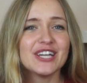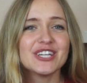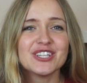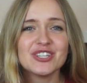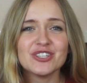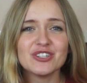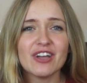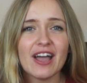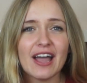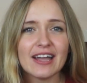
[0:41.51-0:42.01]

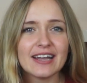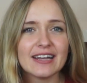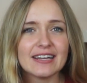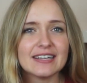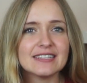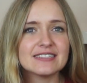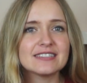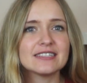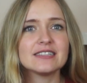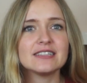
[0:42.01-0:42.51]
UniAcco
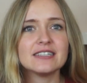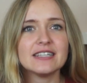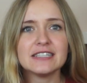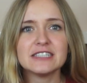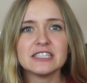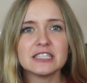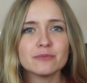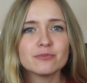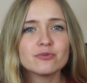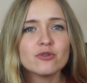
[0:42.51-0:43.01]
is a
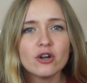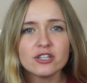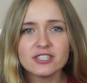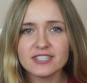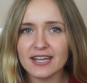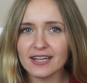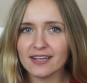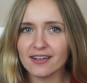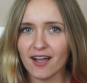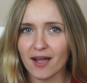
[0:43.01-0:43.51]
leading
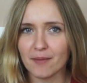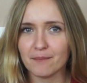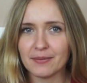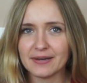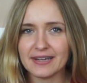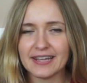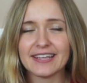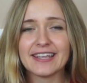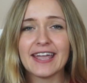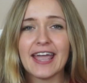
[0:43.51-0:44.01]
pro-tech
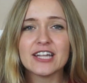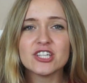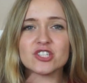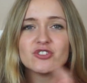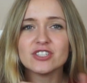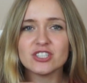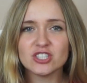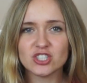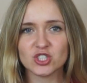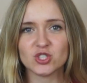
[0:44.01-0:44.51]
company
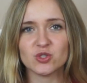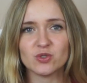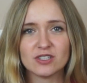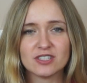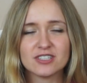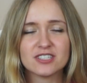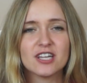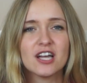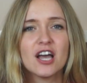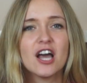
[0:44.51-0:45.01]
catering
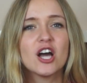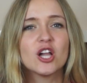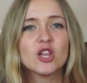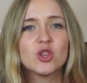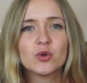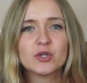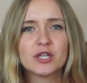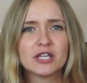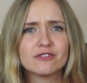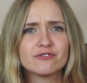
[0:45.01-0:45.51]
students
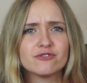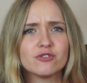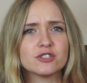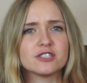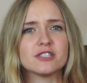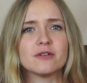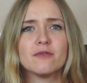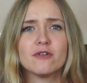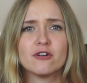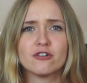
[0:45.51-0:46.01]
looking for
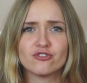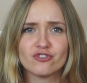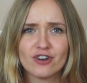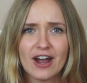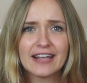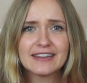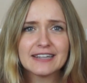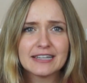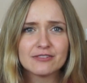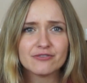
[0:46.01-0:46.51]
the
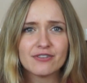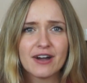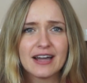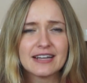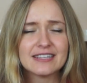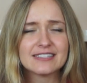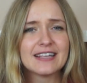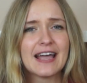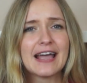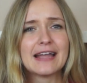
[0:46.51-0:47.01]
right
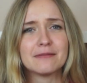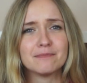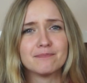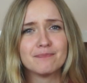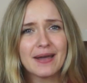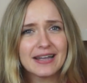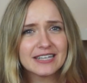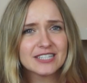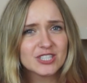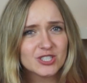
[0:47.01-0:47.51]
advice and
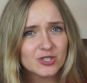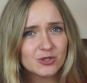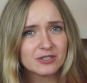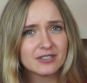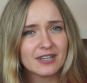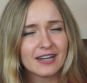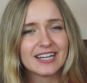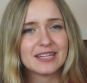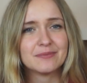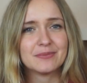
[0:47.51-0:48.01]
best
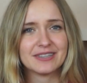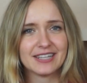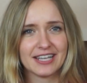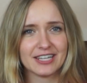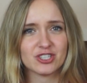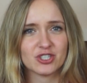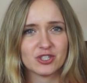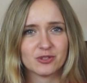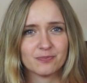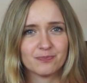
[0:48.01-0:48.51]
suited
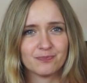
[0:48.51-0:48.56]
accommodation.